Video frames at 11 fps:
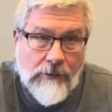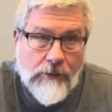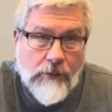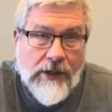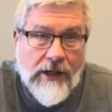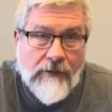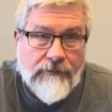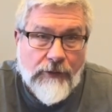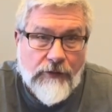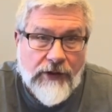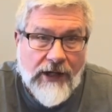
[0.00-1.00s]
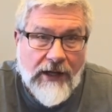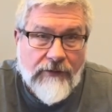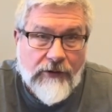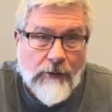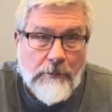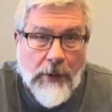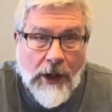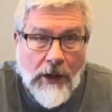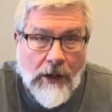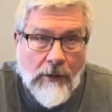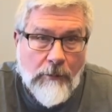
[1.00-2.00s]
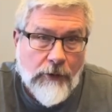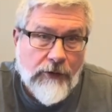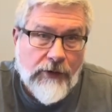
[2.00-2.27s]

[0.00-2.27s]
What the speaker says: What kind of food do you have in your bob or your